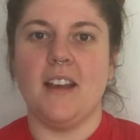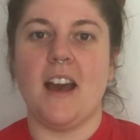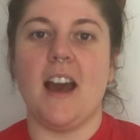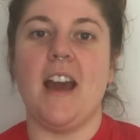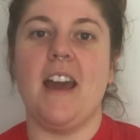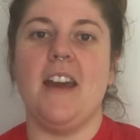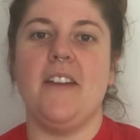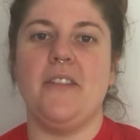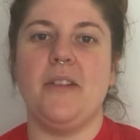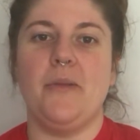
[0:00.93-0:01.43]
Hi
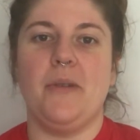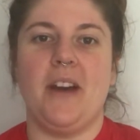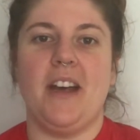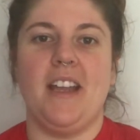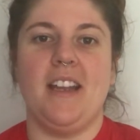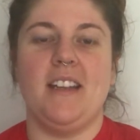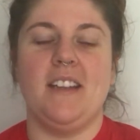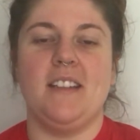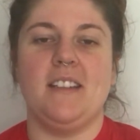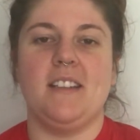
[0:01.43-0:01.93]

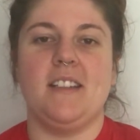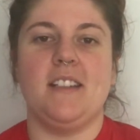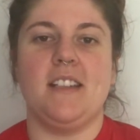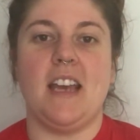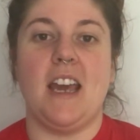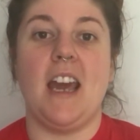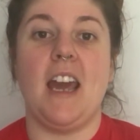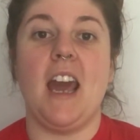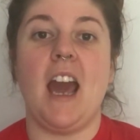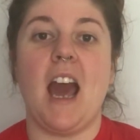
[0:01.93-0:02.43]
everyone.
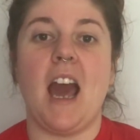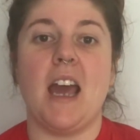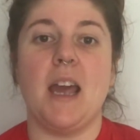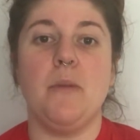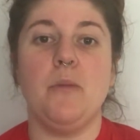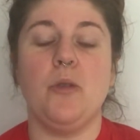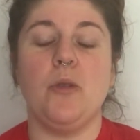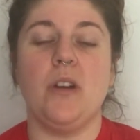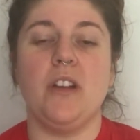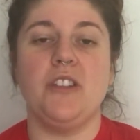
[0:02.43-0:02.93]
Today I am
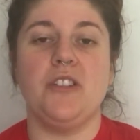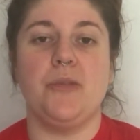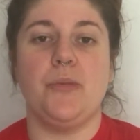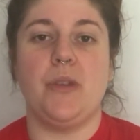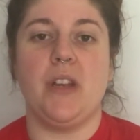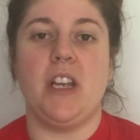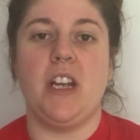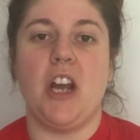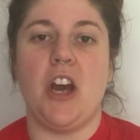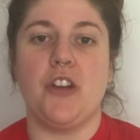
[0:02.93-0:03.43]
going to
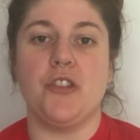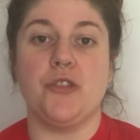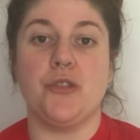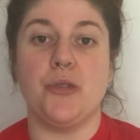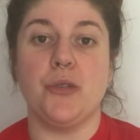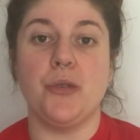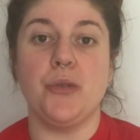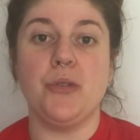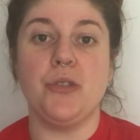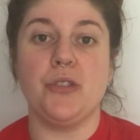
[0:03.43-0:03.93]
read a
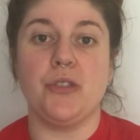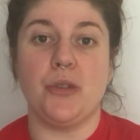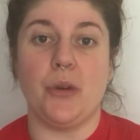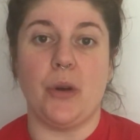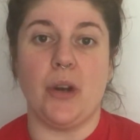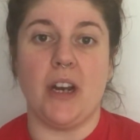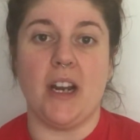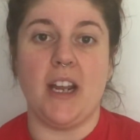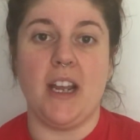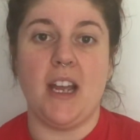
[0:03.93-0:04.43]
true
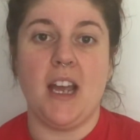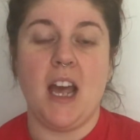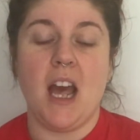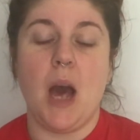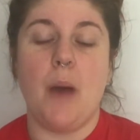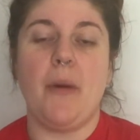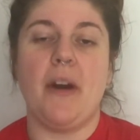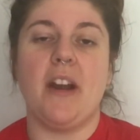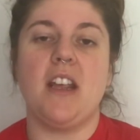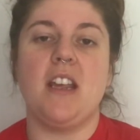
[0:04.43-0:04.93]
story
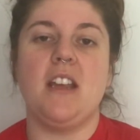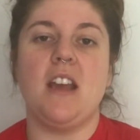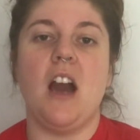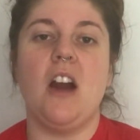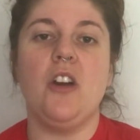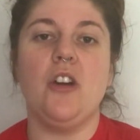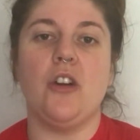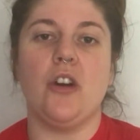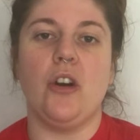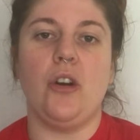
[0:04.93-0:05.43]
about a young
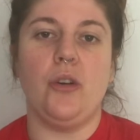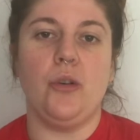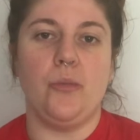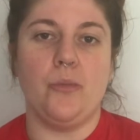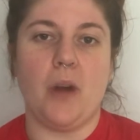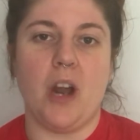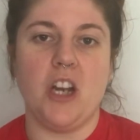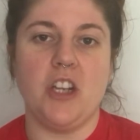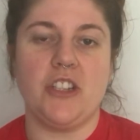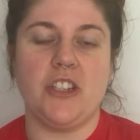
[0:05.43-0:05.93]
girl who
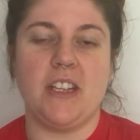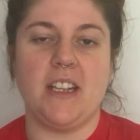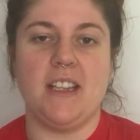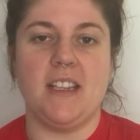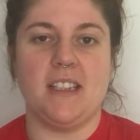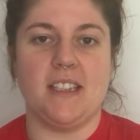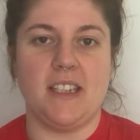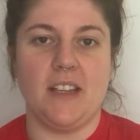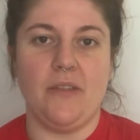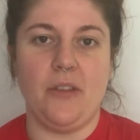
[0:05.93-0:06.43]
marched in the
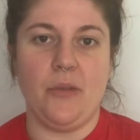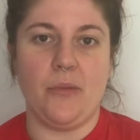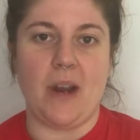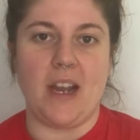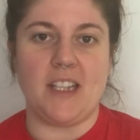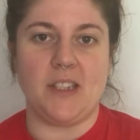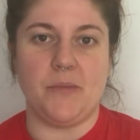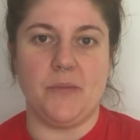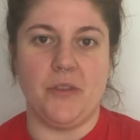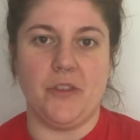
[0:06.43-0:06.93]
civil
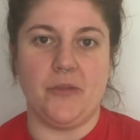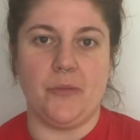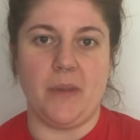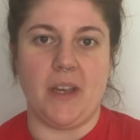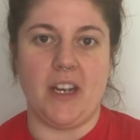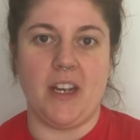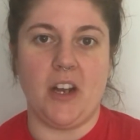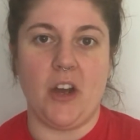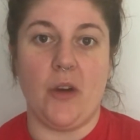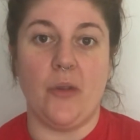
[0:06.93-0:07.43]
rights movement
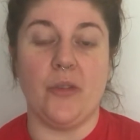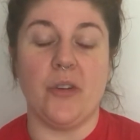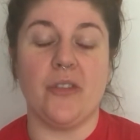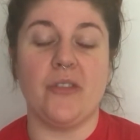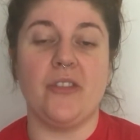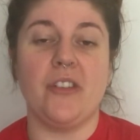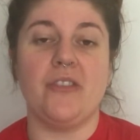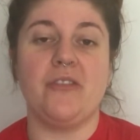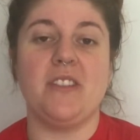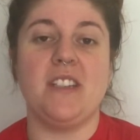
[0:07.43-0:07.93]
over
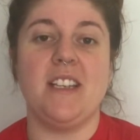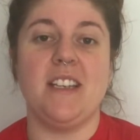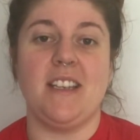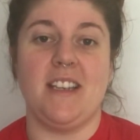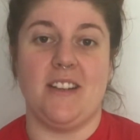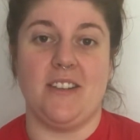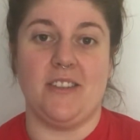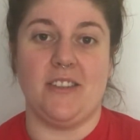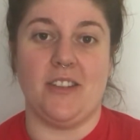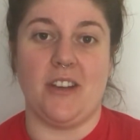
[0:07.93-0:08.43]
50
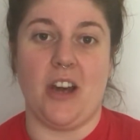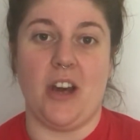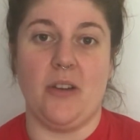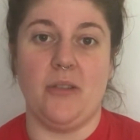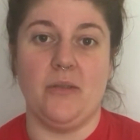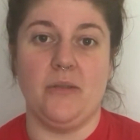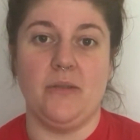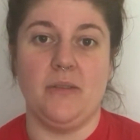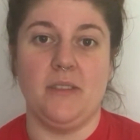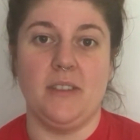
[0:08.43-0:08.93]
years ago.
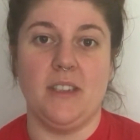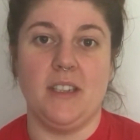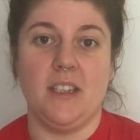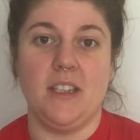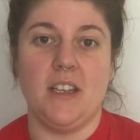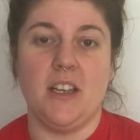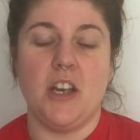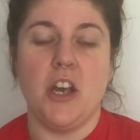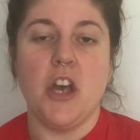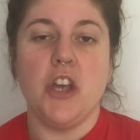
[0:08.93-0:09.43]

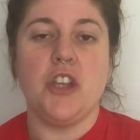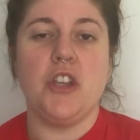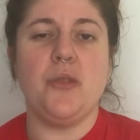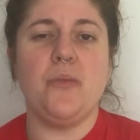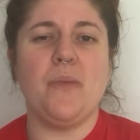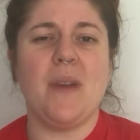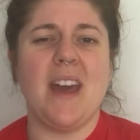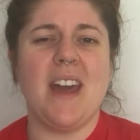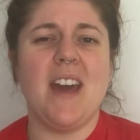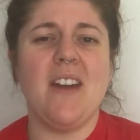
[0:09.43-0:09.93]
You
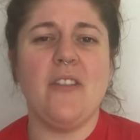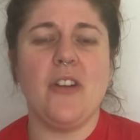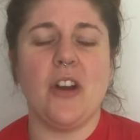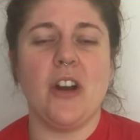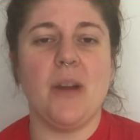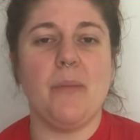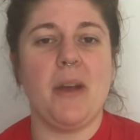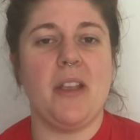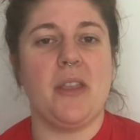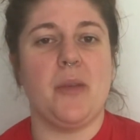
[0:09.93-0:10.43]
may have heard
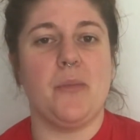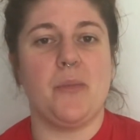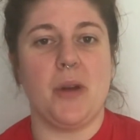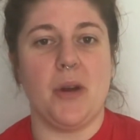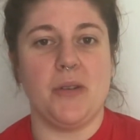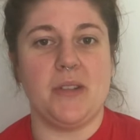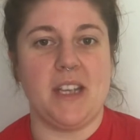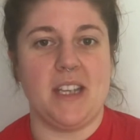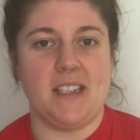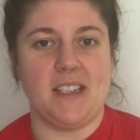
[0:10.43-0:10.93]
about the
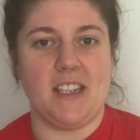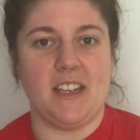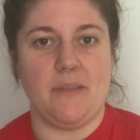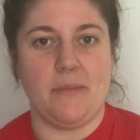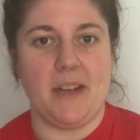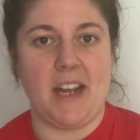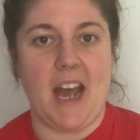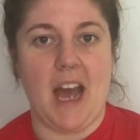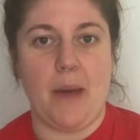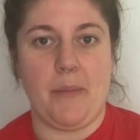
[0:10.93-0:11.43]
protests that have been
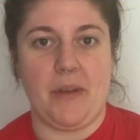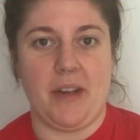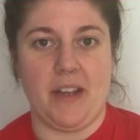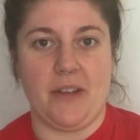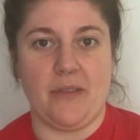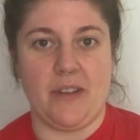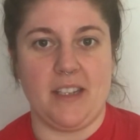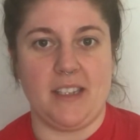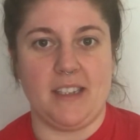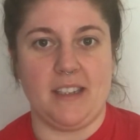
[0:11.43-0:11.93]
happening
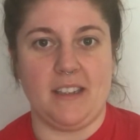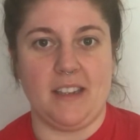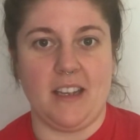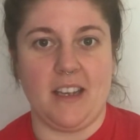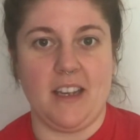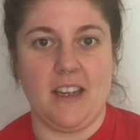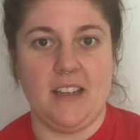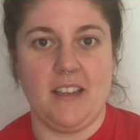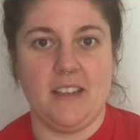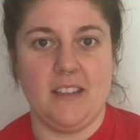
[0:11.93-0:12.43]
recently.
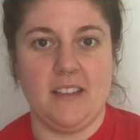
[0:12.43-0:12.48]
